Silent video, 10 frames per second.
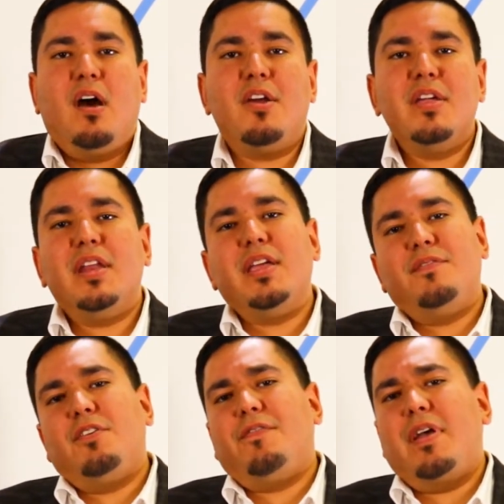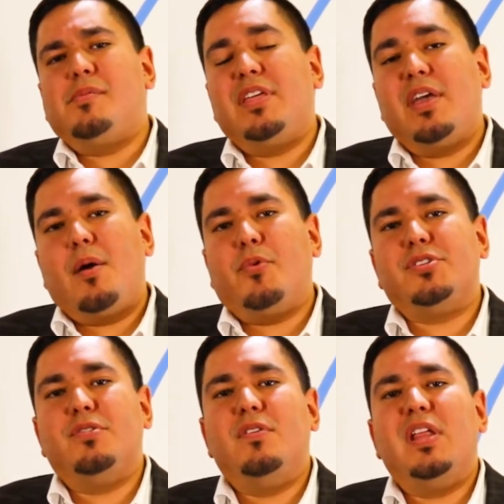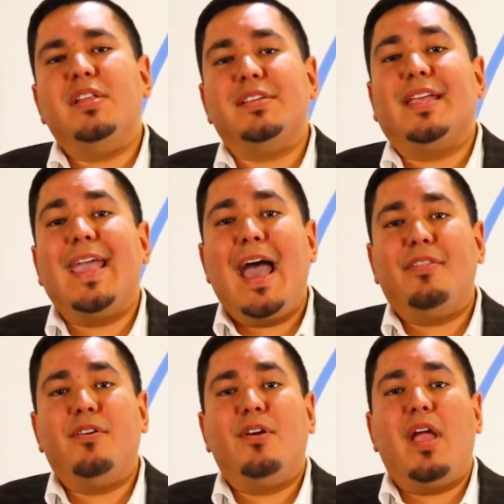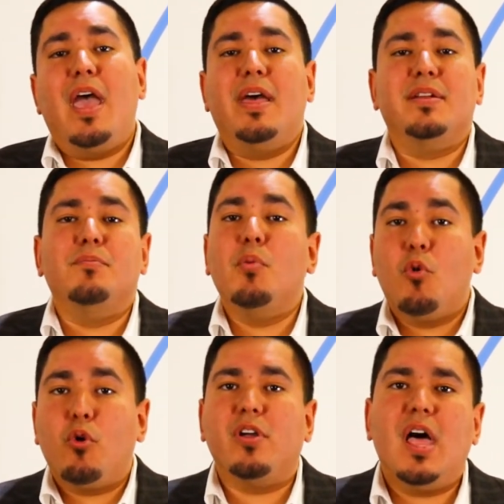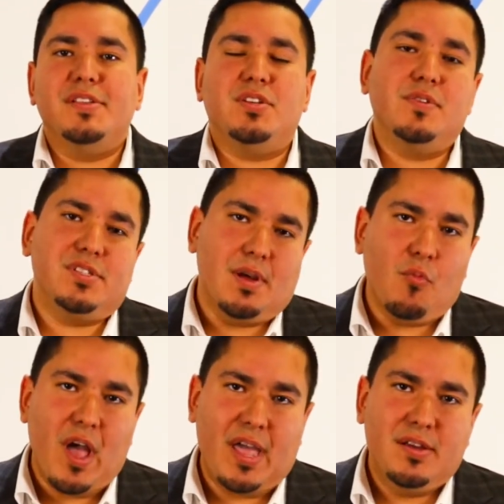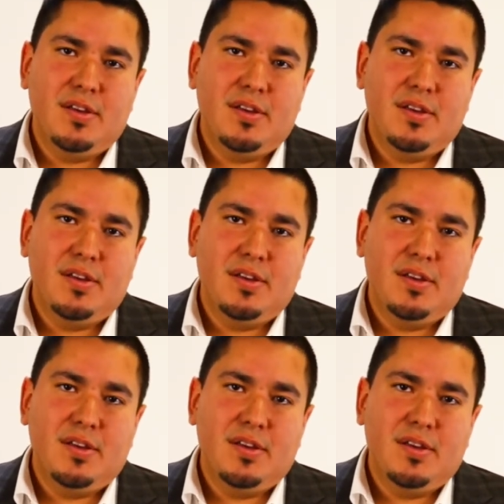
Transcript: Are you going to give your family the opportunity to gather and memorialize you in some way?